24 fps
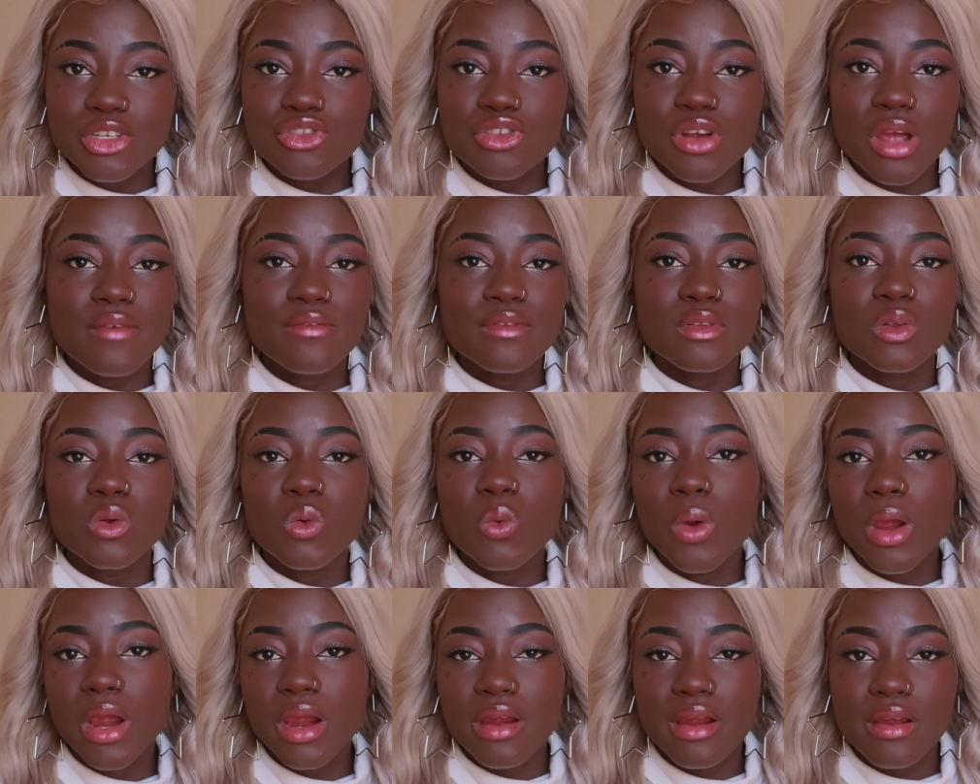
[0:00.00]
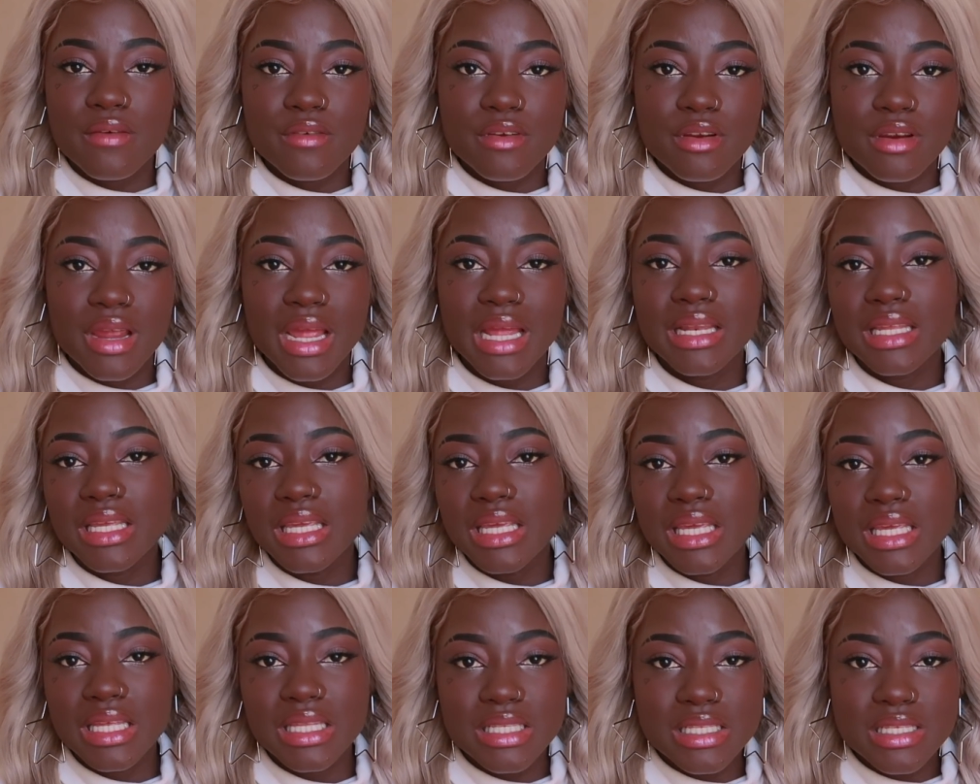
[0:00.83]
travel wherever and
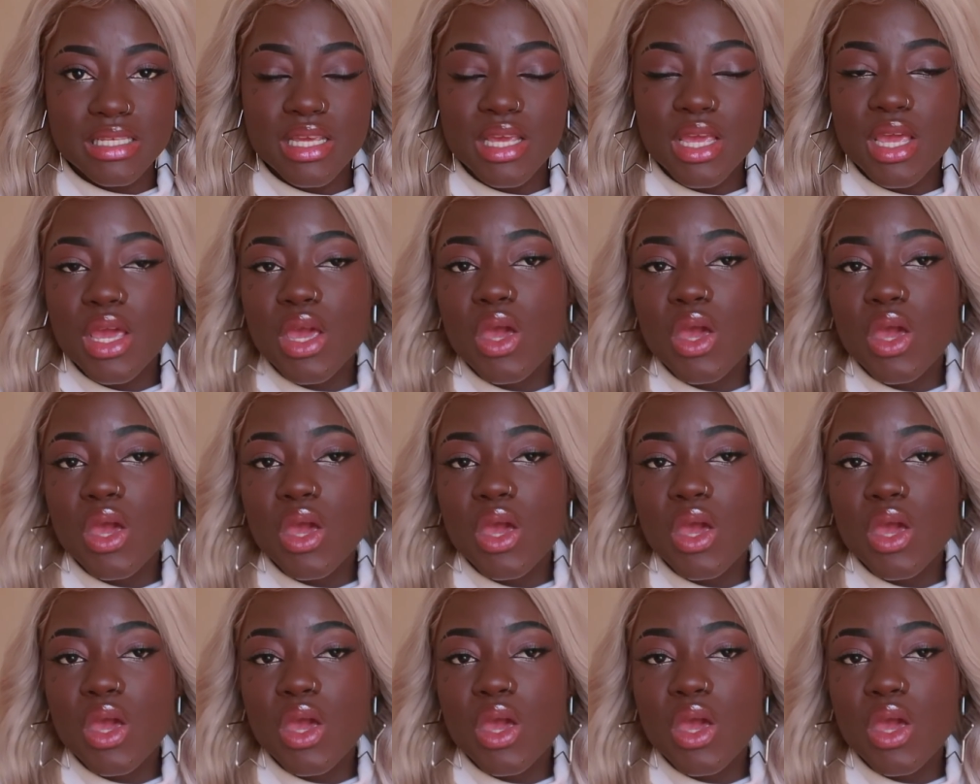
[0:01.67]
eat